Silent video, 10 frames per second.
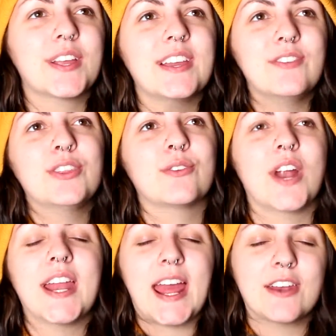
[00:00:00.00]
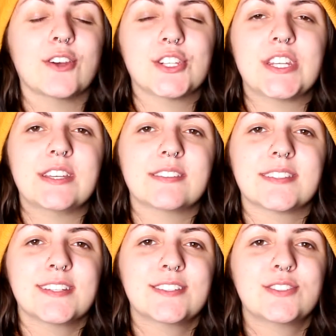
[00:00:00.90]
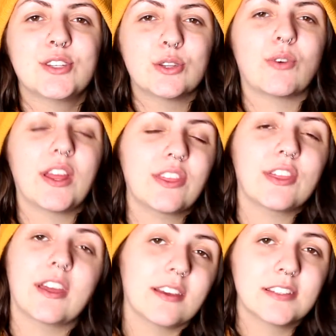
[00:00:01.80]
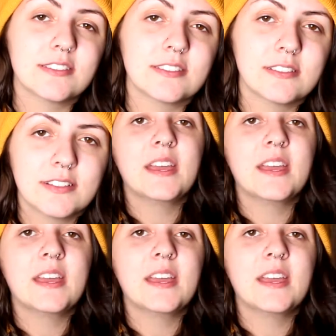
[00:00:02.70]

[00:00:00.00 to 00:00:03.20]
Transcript: giving the right energies to the right things.